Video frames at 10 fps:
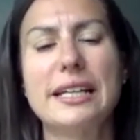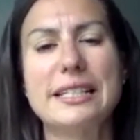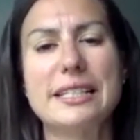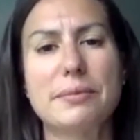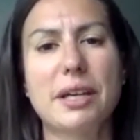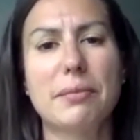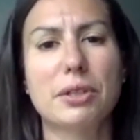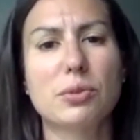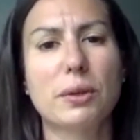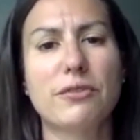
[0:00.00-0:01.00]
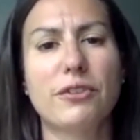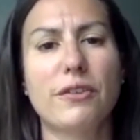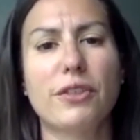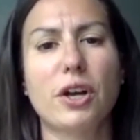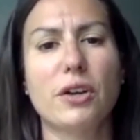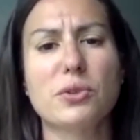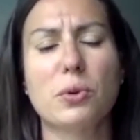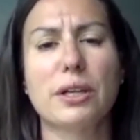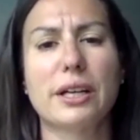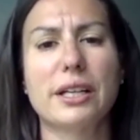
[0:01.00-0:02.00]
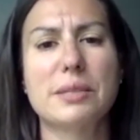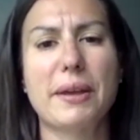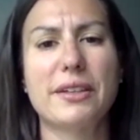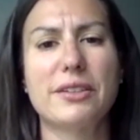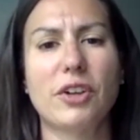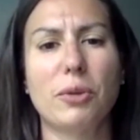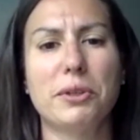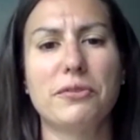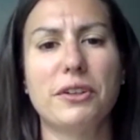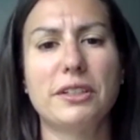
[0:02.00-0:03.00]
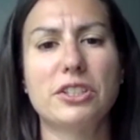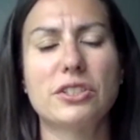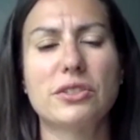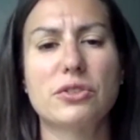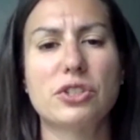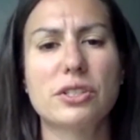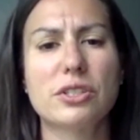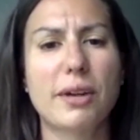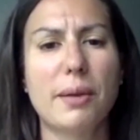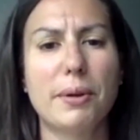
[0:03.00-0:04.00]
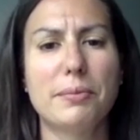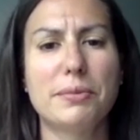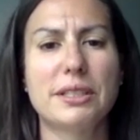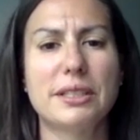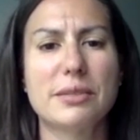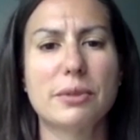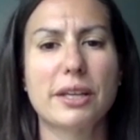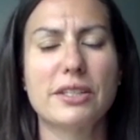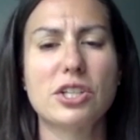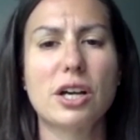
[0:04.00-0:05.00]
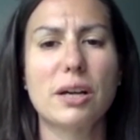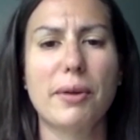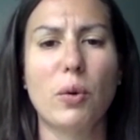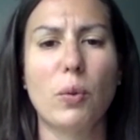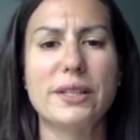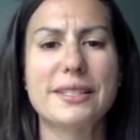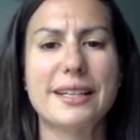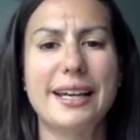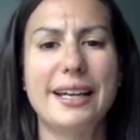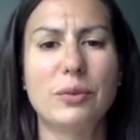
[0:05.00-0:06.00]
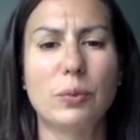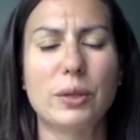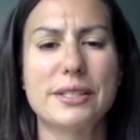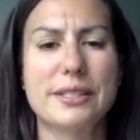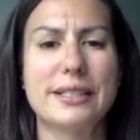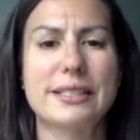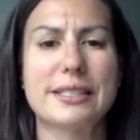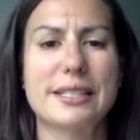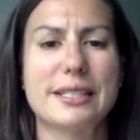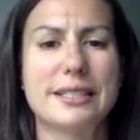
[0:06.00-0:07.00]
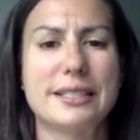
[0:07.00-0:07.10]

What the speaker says: September 25th, also organized by the Development Foundation. So just to wrap up, Denise, let's talk about what's ahead and what's next.